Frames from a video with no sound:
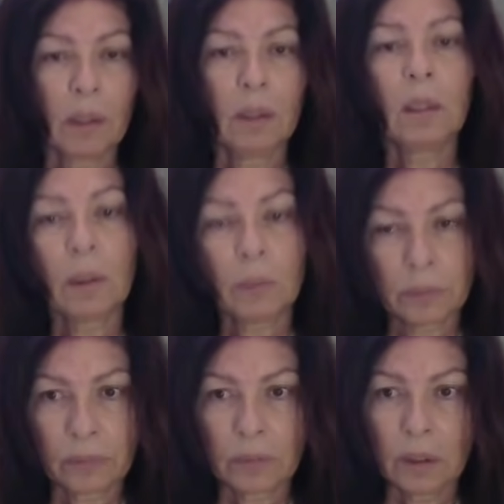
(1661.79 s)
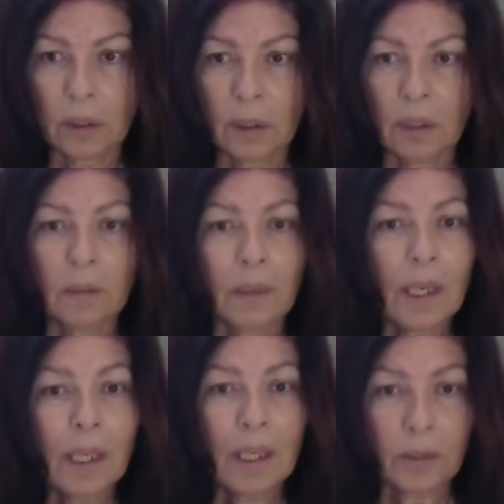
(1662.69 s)
No.
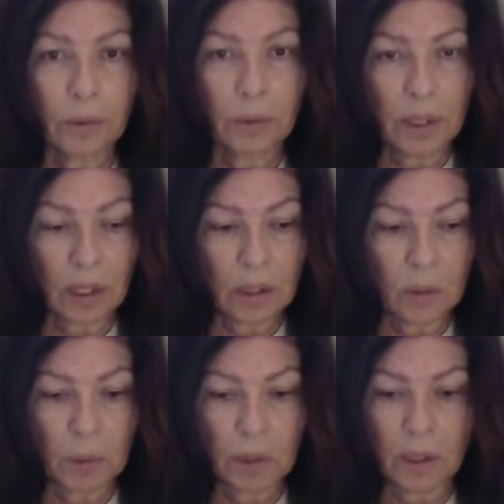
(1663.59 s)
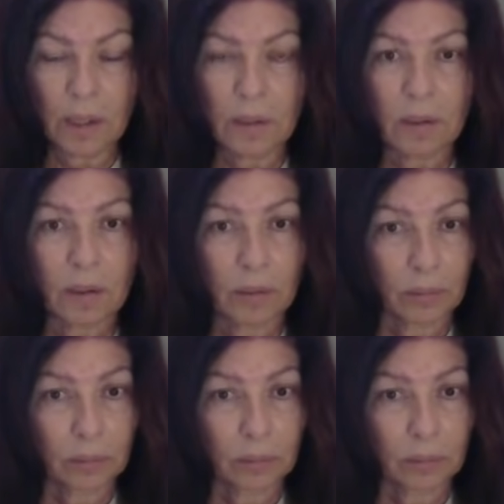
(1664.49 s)
Take it as a learning experience,